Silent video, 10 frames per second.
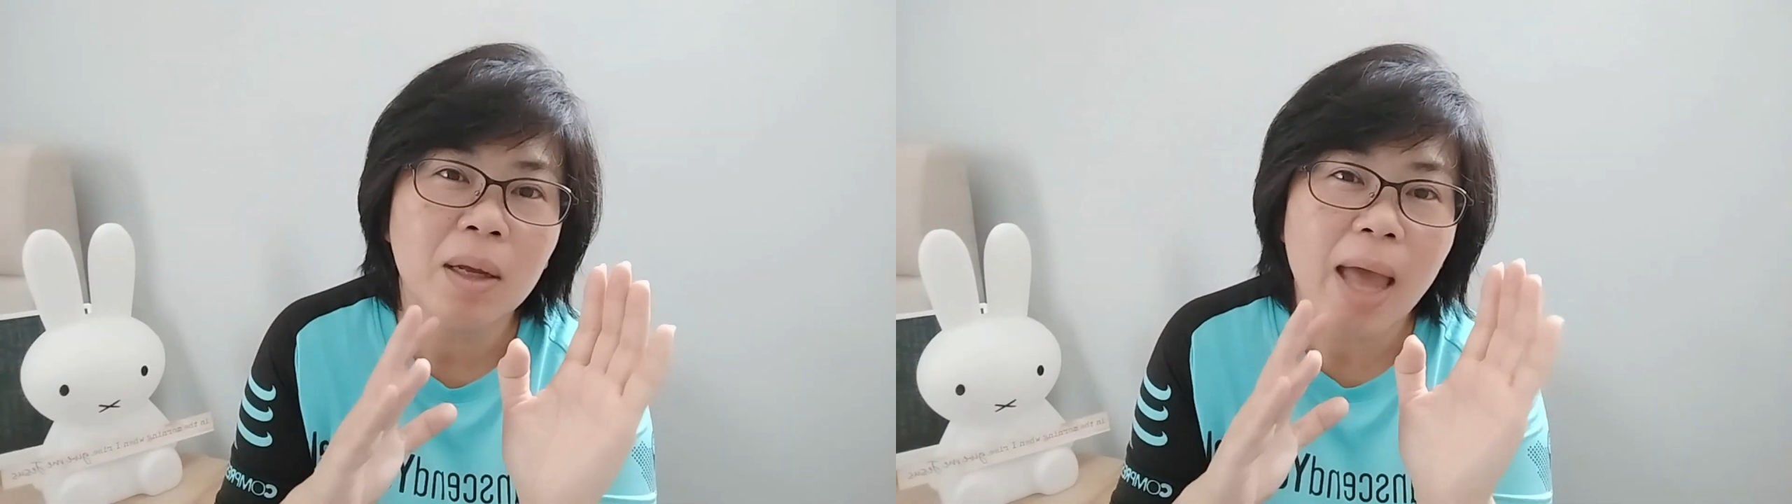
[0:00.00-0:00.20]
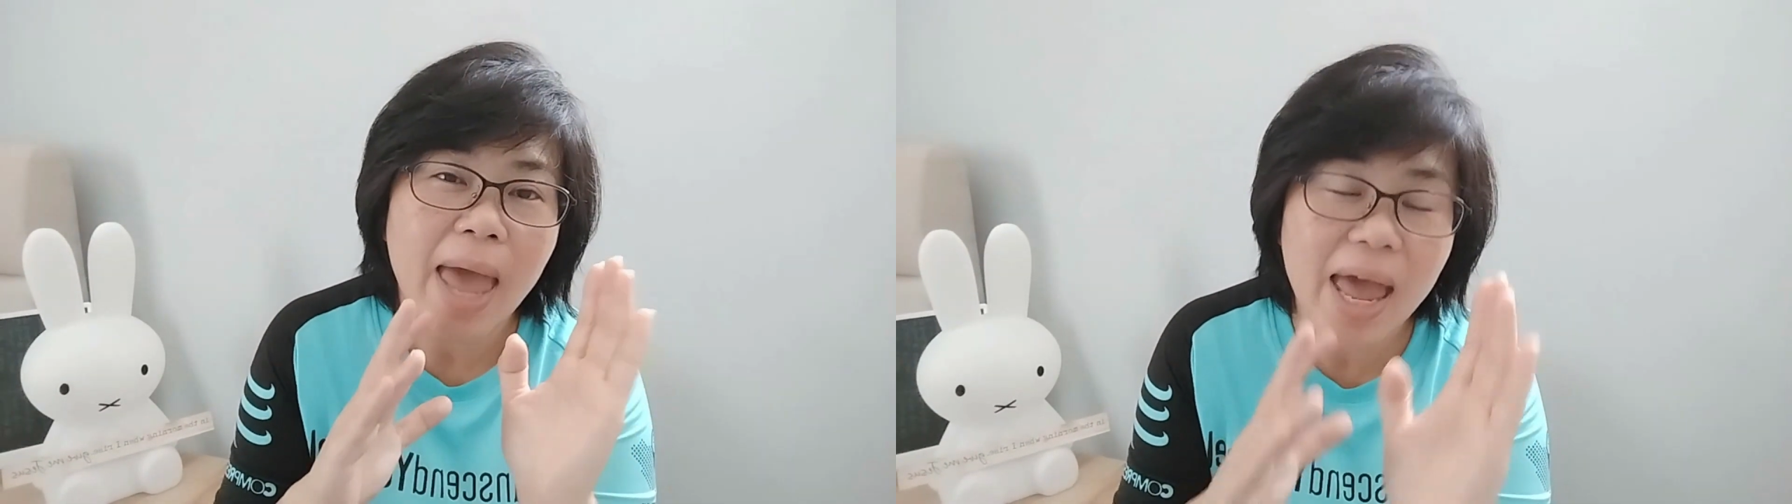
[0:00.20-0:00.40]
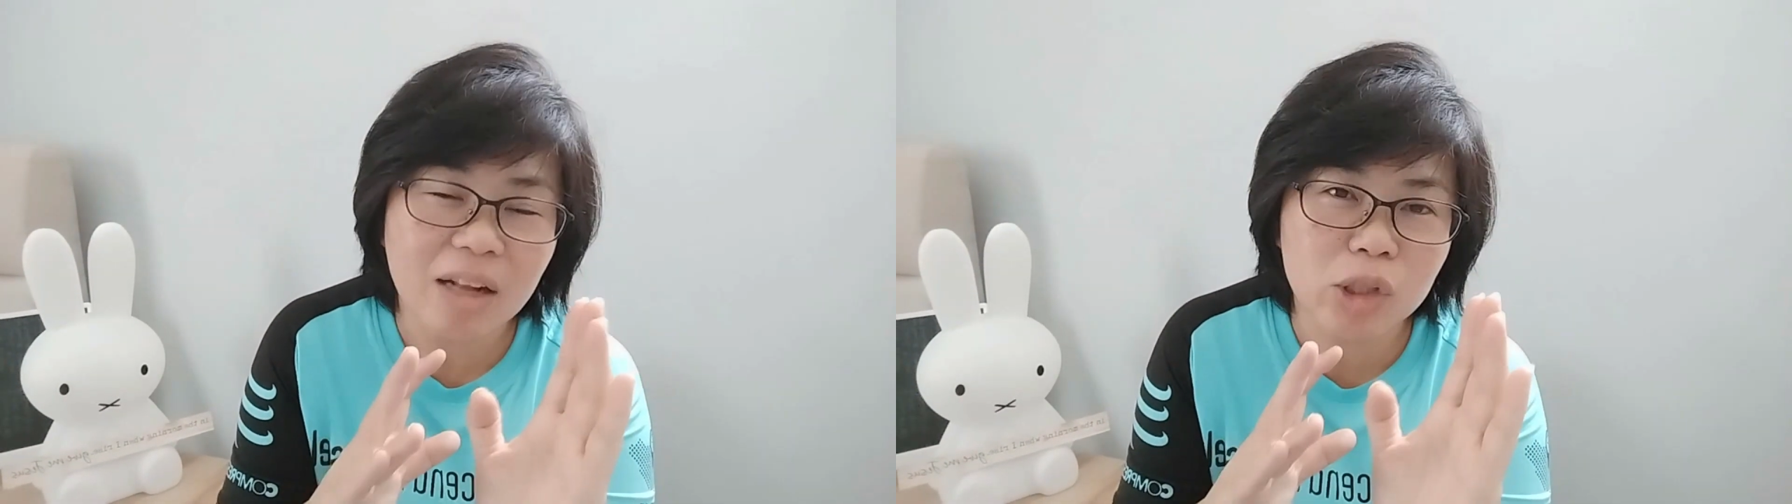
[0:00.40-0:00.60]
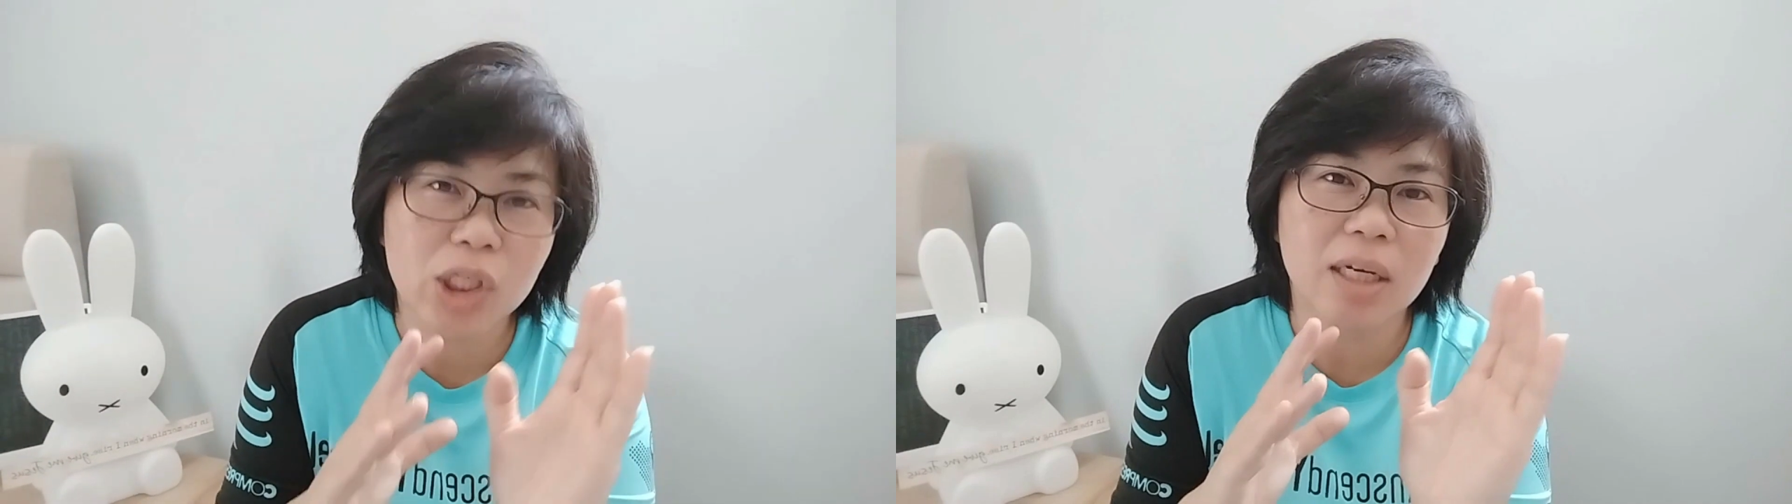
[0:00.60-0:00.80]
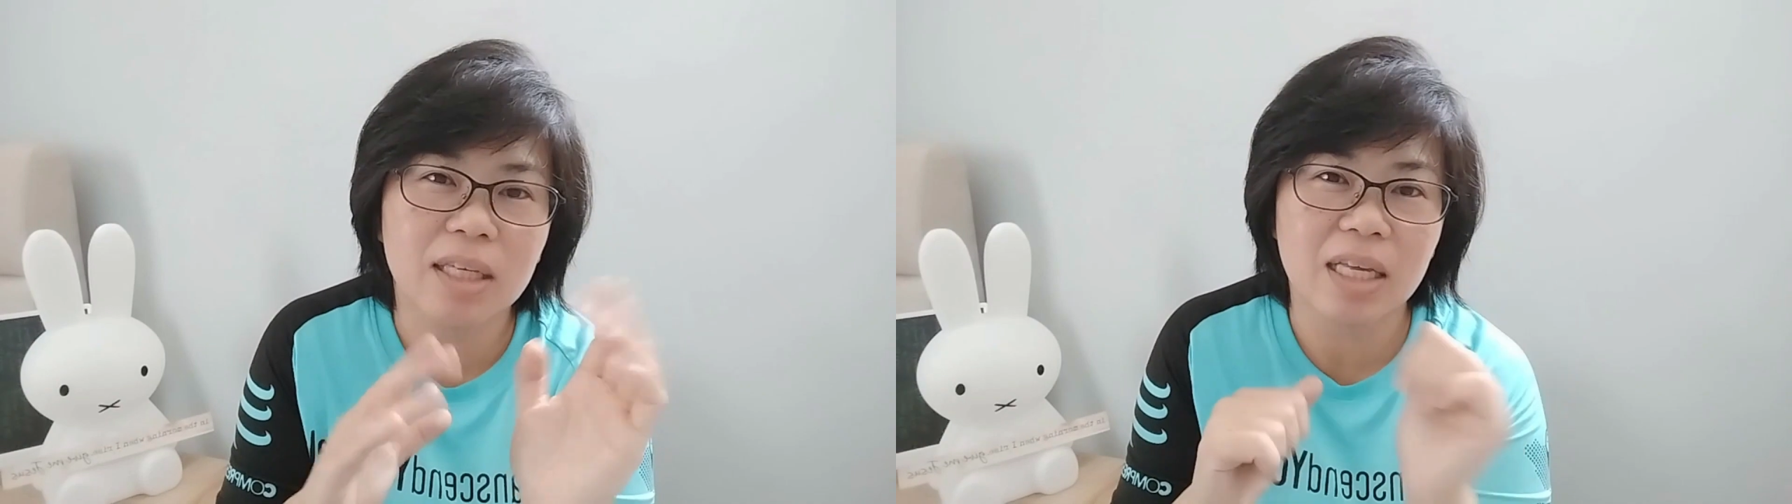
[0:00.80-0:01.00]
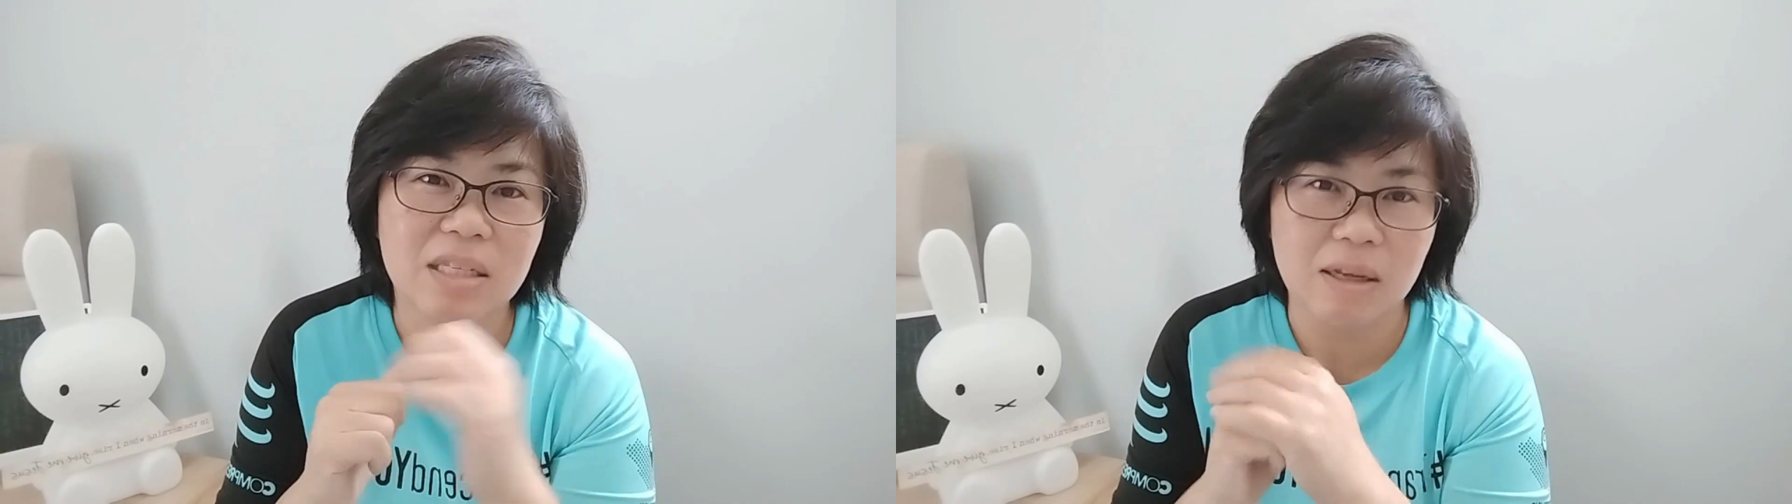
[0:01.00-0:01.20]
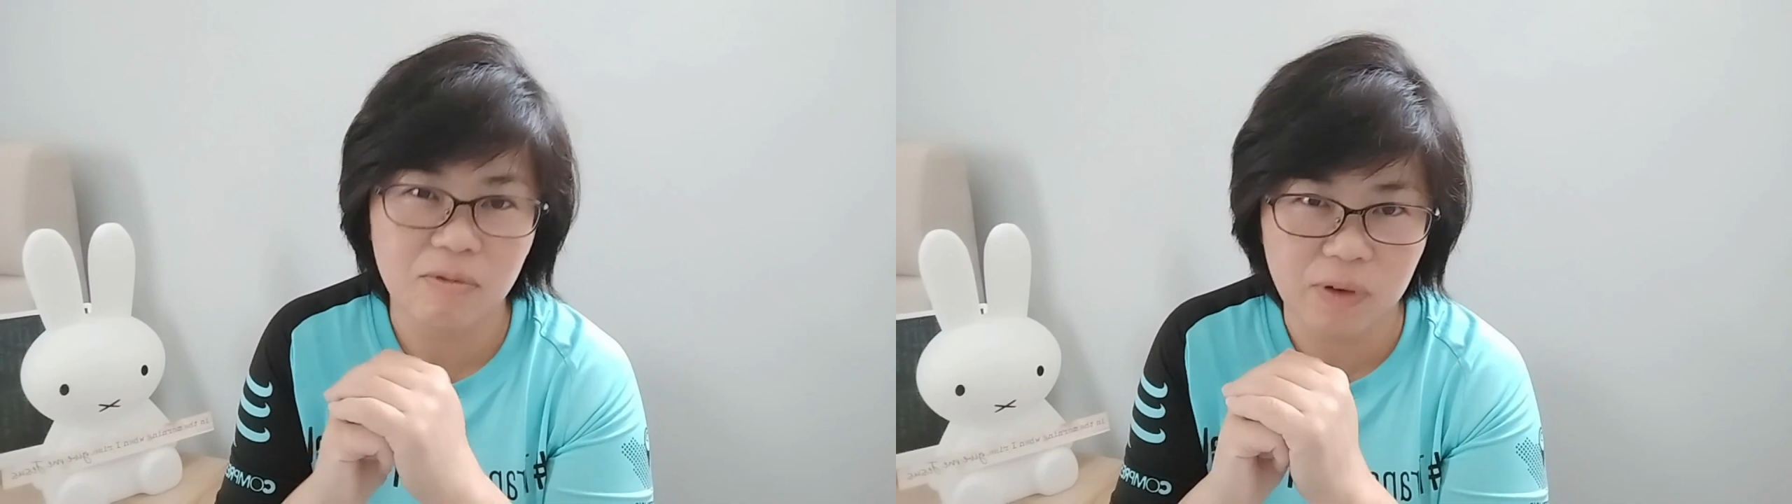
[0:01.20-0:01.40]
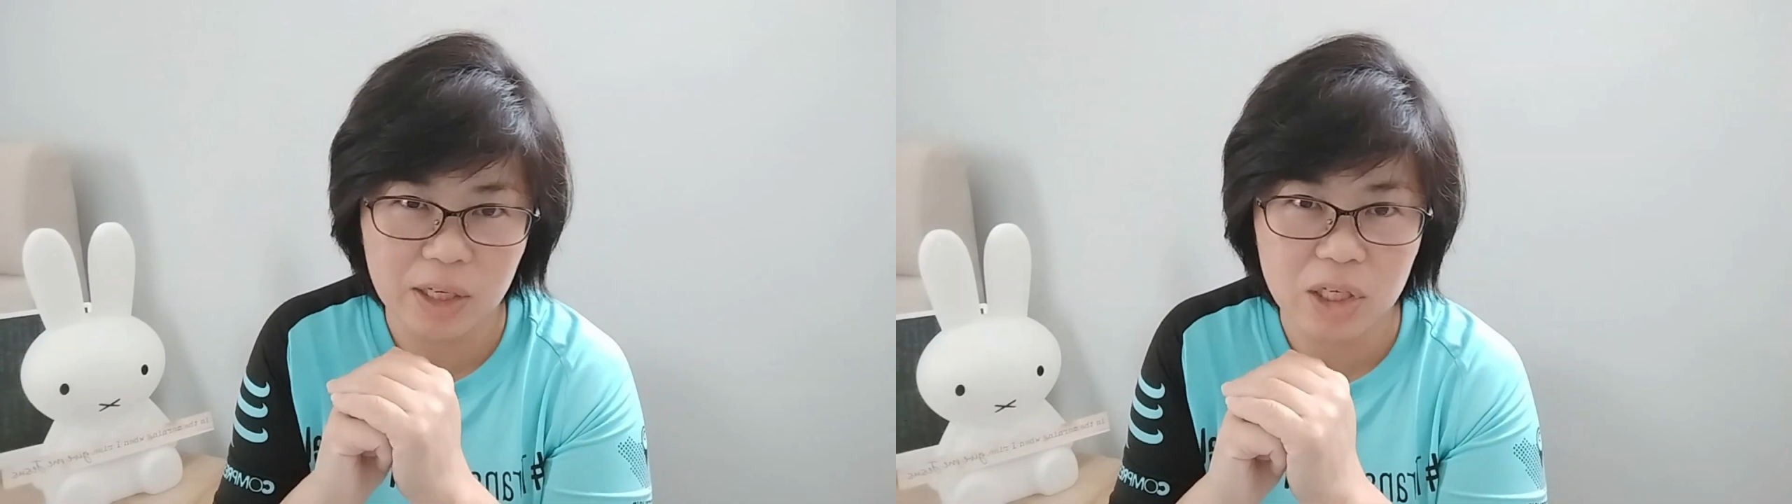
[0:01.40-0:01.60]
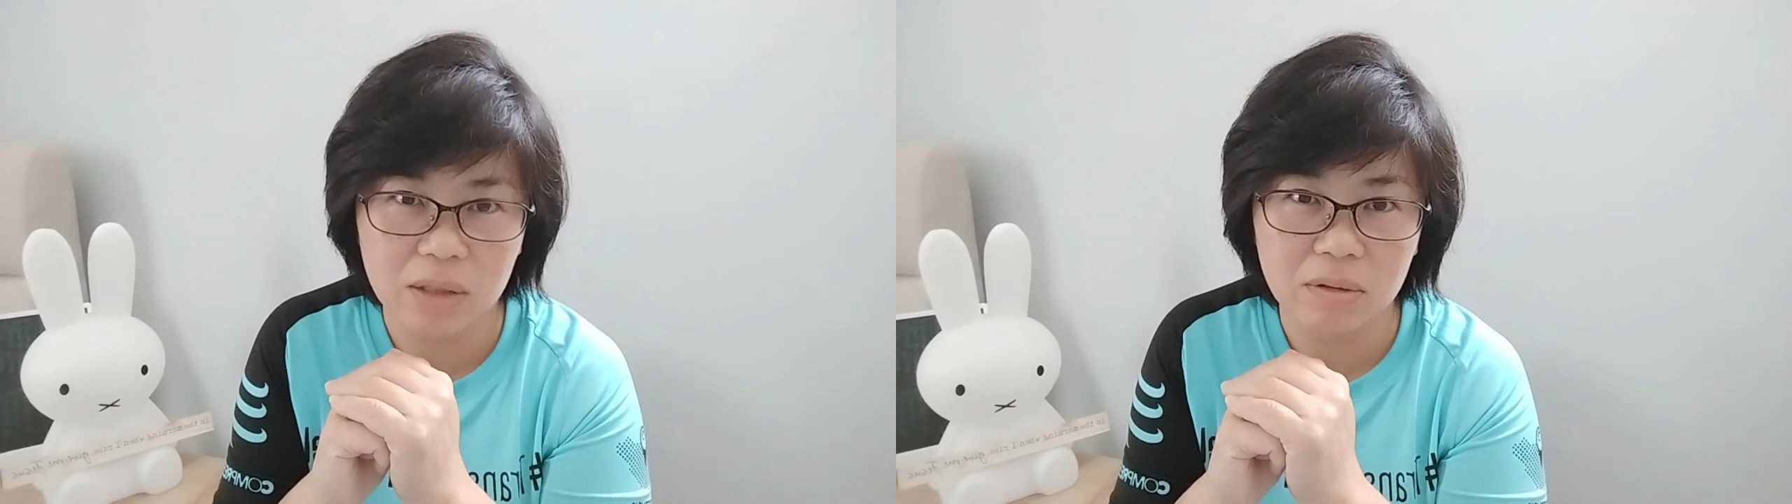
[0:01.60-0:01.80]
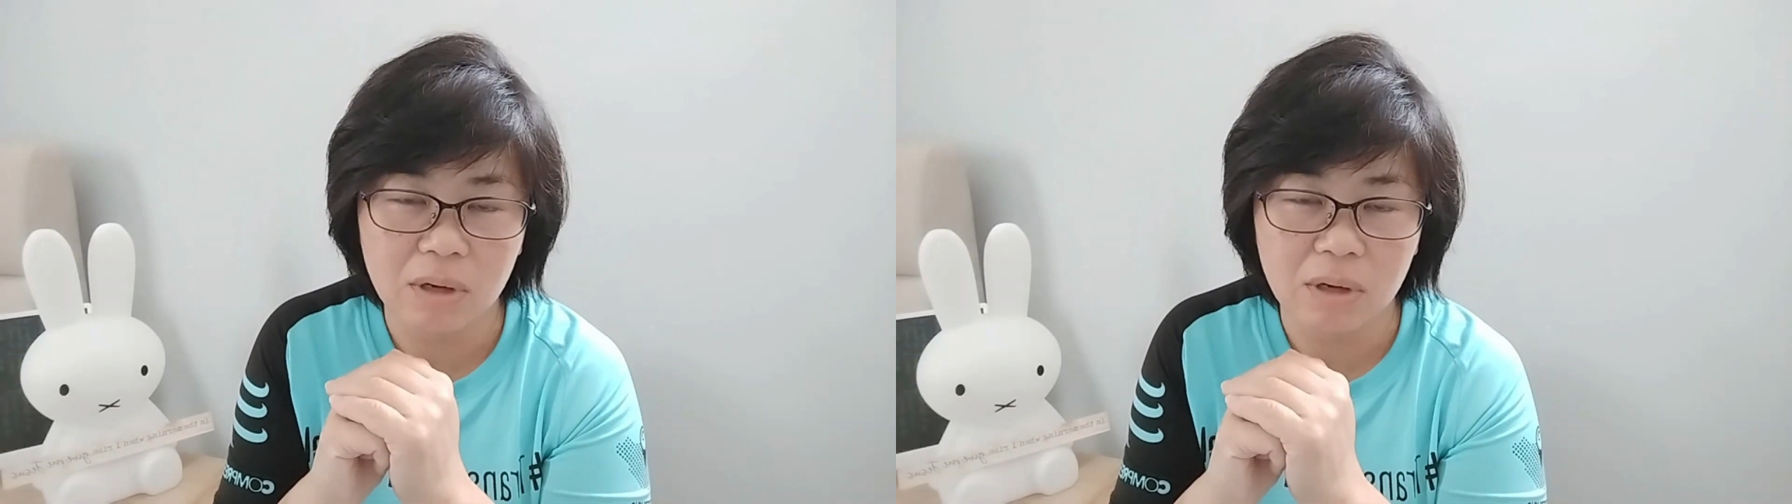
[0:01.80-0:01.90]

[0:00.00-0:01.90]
hedge against inflation,